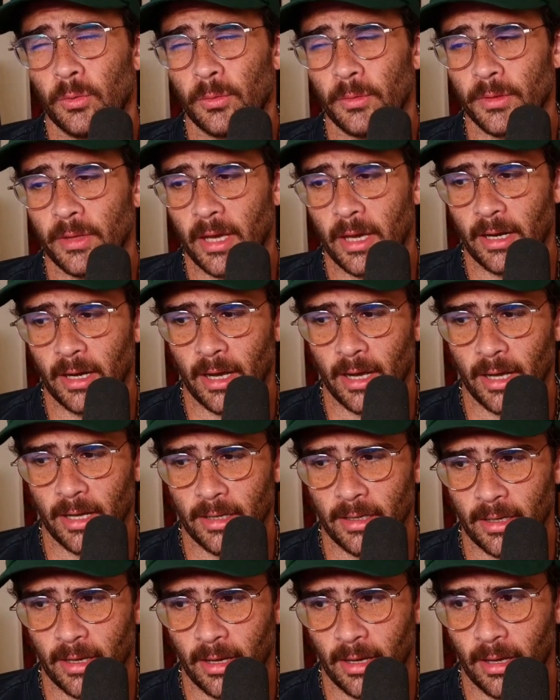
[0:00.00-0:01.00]
that
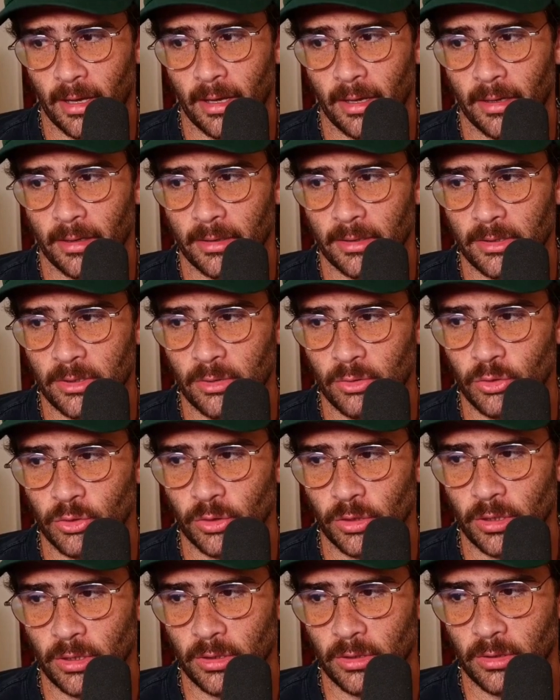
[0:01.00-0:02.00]
I
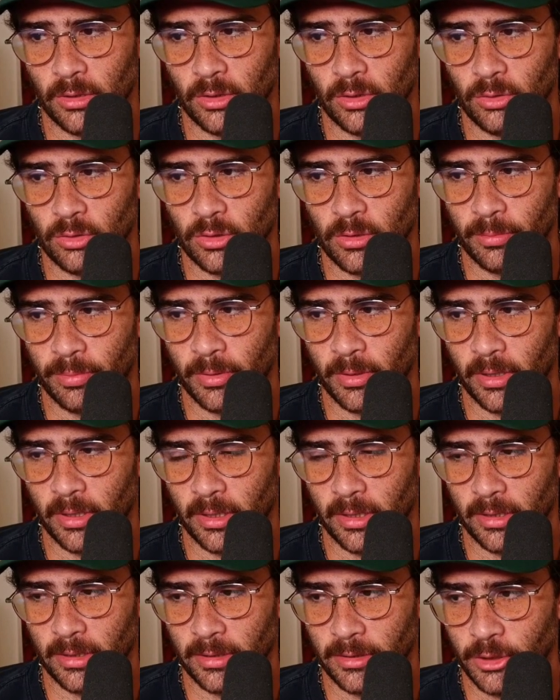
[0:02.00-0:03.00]
usually used to put
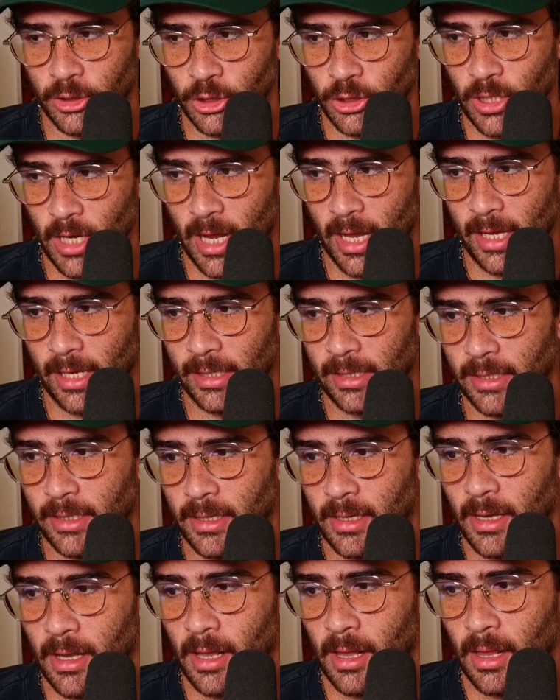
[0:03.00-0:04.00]
in a shake.
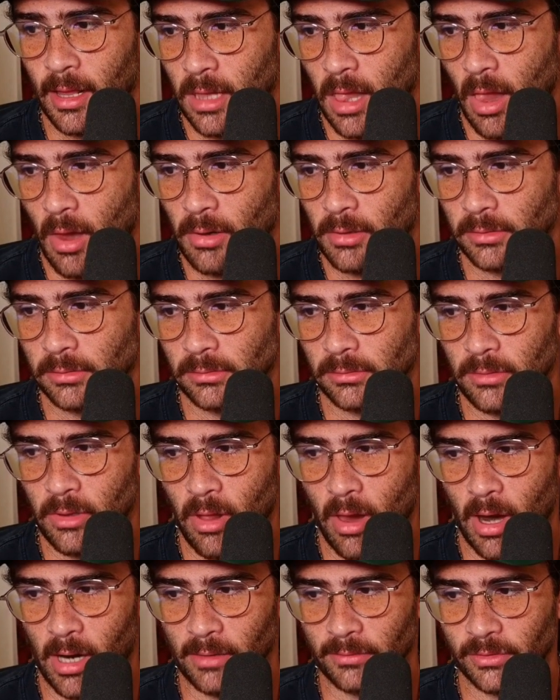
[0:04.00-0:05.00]

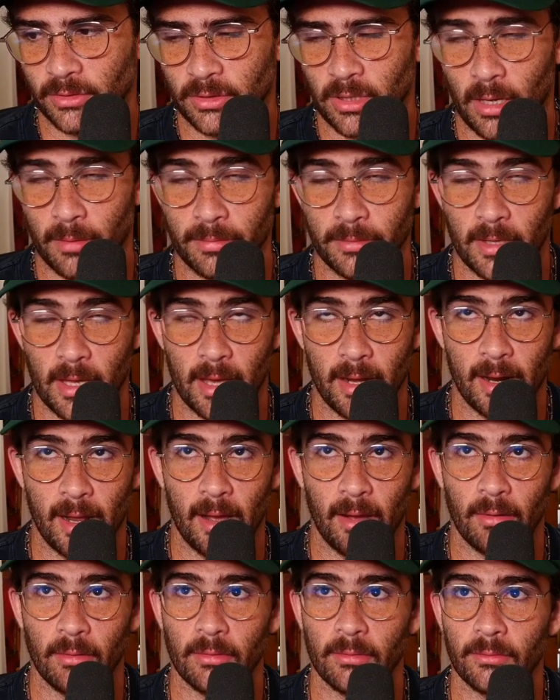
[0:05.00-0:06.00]
I've subbed that
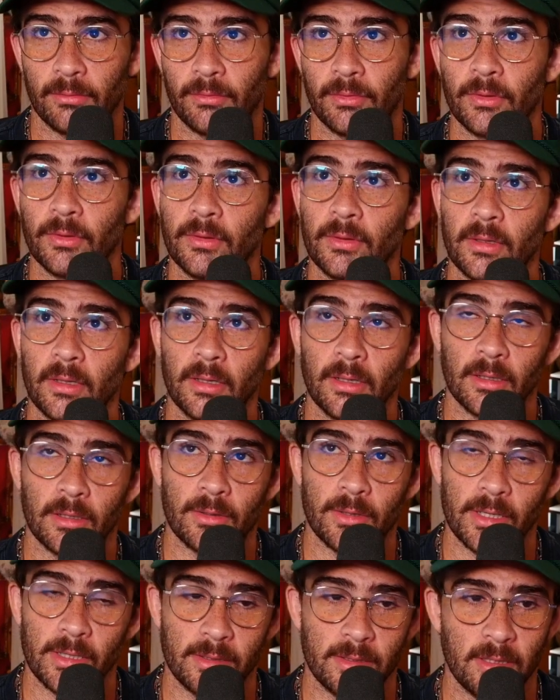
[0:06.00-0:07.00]
out for the
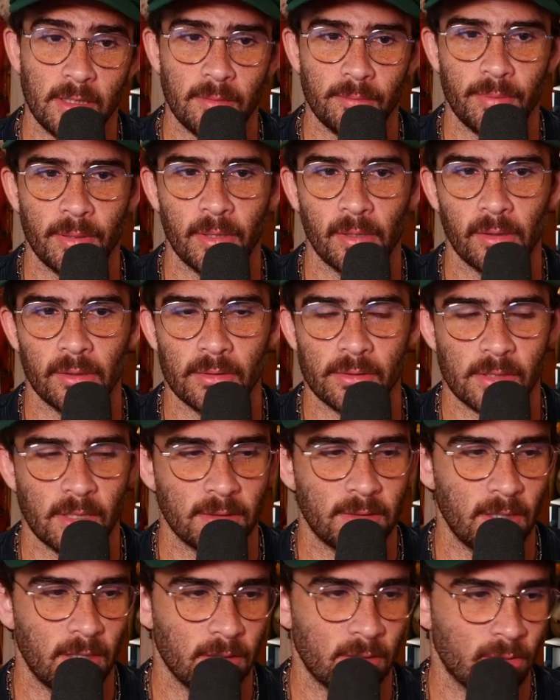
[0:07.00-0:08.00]
creatine pills. I
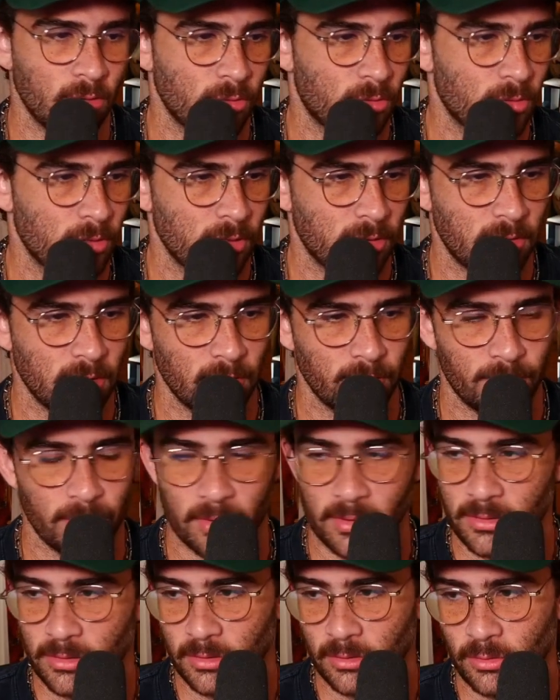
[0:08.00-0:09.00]
take 2 creatine
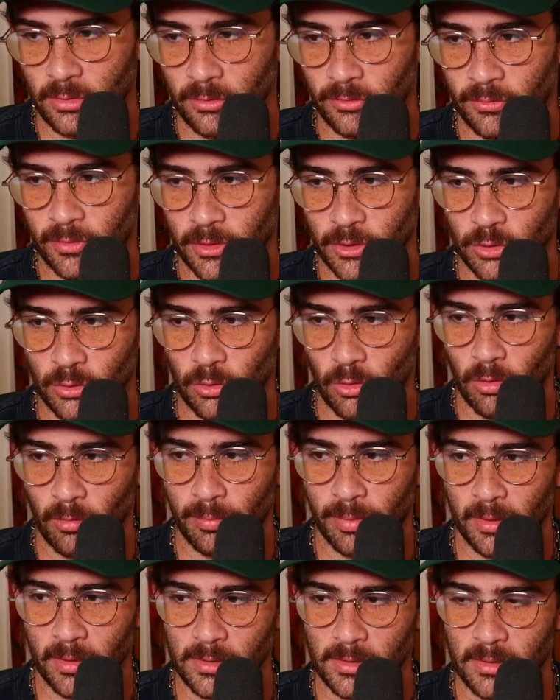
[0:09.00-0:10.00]
pills and 2 fish oil
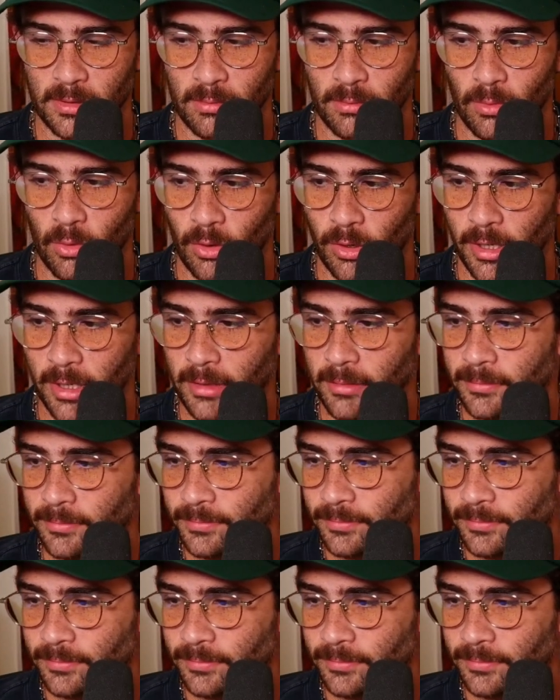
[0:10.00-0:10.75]
pills in the morning.